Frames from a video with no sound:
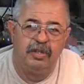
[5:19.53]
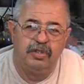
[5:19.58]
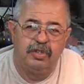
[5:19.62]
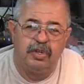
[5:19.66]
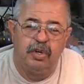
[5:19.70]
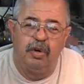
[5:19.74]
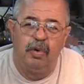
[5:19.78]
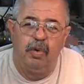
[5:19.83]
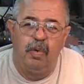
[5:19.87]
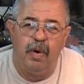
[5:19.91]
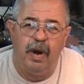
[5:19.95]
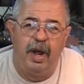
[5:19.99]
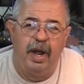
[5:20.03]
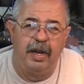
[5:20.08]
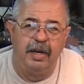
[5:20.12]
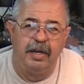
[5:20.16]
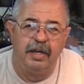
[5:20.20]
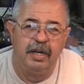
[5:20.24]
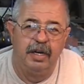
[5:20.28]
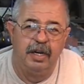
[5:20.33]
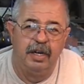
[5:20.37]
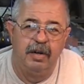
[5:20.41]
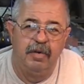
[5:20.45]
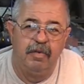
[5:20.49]
Two to one
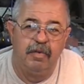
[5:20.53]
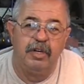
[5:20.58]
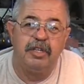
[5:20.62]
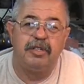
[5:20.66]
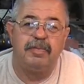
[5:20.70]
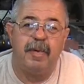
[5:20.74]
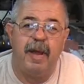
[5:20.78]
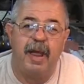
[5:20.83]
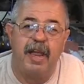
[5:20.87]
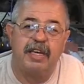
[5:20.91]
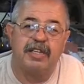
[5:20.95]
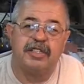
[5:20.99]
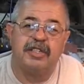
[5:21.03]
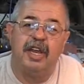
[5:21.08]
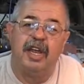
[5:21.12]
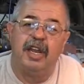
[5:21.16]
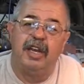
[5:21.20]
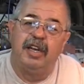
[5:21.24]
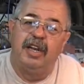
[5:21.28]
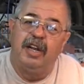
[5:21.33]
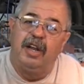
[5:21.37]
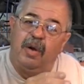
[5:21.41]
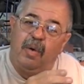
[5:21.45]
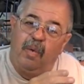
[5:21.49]
which makes
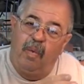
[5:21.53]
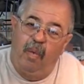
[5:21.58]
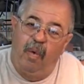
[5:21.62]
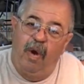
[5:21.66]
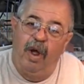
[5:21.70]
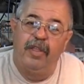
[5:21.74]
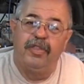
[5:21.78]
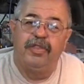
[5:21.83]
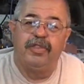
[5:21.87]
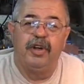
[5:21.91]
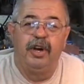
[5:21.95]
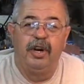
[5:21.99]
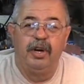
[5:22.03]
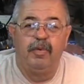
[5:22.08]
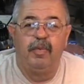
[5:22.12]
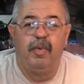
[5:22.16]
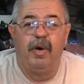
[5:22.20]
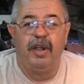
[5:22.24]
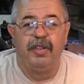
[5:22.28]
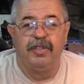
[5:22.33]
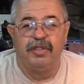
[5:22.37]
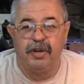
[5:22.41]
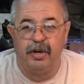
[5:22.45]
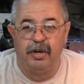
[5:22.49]
it one third,
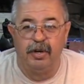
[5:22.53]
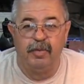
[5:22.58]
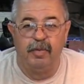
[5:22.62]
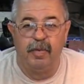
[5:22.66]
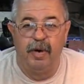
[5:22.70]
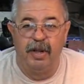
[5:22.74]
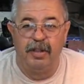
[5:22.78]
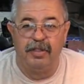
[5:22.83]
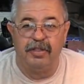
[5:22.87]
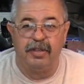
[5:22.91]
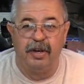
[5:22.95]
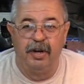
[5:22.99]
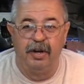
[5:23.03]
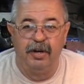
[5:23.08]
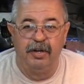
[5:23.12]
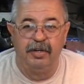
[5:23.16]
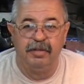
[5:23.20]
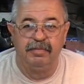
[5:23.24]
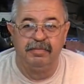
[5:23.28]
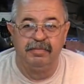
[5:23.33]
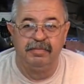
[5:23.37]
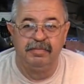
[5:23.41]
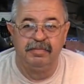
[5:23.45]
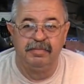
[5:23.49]
one third, one third.
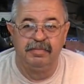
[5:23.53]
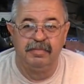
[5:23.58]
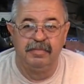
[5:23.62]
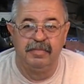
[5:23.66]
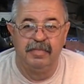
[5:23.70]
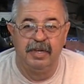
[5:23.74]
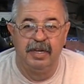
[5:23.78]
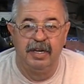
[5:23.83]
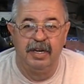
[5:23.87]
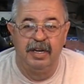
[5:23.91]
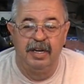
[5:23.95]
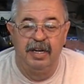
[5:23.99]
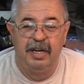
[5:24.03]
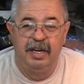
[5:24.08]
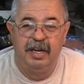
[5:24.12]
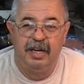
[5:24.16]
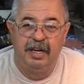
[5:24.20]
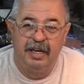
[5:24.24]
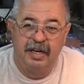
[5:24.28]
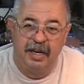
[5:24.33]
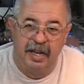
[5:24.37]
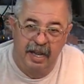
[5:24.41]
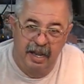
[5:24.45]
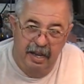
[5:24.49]

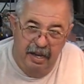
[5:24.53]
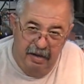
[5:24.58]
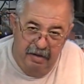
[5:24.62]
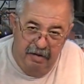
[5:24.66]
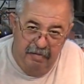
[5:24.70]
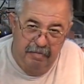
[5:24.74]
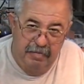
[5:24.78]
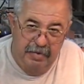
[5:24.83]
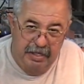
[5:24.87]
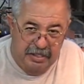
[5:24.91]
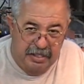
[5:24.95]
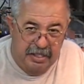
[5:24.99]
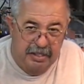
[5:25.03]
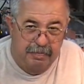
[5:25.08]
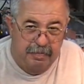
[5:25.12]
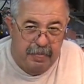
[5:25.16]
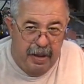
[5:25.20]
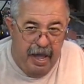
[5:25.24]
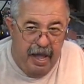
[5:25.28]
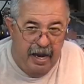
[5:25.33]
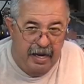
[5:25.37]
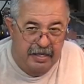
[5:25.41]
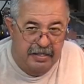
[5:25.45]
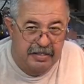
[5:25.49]
Now, Mrs.
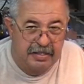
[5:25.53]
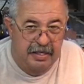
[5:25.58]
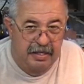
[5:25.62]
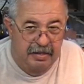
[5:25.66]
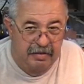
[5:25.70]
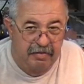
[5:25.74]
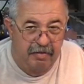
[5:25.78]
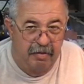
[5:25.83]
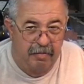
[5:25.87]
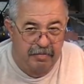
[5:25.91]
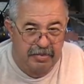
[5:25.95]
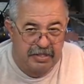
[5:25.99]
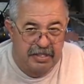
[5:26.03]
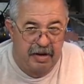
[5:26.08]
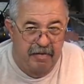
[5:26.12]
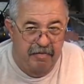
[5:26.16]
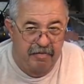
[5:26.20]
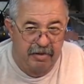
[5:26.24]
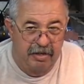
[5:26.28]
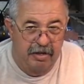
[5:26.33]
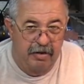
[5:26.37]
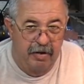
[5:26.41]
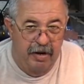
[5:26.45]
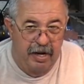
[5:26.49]
Patterson from
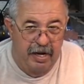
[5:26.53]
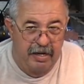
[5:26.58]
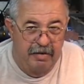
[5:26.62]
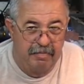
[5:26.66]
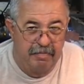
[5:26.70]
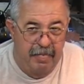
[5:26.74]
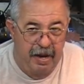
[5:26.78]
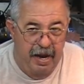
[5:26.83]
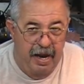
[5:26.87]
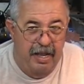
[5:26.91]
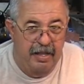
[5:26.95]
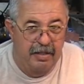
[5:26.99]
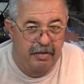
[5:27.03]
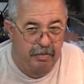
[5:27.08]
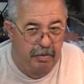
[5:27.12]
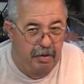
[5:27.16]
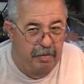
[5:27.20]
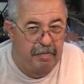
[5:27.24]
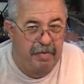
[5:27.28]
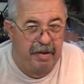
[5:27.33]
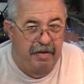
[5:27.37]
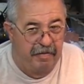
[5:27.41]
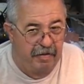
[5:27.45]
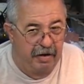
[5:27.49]
seventh grade math
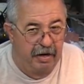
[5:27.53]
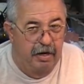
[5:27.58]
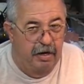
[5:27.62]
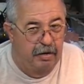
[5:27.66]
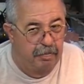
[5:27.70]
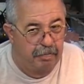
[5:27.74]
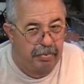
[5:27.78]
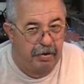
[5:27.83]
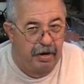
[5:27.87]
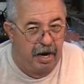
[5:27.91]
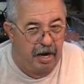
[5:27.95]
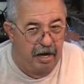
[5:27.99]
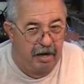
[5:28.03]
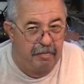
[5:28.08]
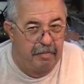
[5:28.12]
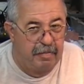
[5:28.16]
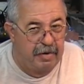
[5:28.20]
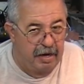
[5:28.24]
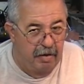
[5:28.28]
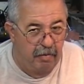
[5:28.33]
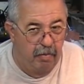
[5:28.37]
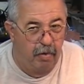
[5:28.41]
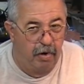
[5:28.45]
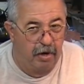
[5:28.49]
would be very proud of
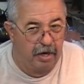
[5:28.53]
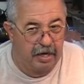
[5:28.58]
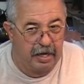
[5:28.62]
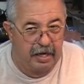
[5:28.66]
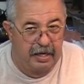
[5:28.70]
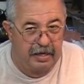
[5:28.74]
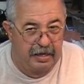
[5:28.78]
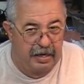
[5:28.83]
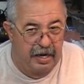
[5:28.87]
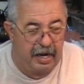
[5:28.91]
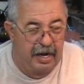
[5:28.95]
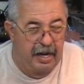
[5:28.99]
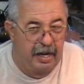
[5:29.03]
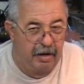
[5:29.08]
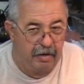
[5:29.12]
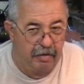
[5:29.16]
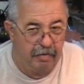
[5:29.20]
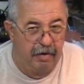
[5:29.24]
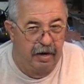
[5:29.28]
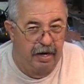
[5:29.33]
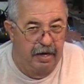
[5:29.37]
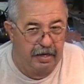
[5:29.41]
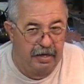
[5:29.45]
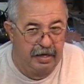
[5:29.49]
me of working that
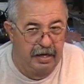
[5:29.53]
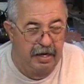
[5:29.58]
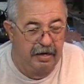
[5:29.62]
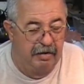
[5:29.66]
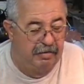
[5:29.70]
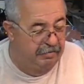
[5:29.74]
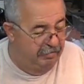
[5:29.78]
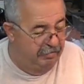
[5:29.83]
out right now.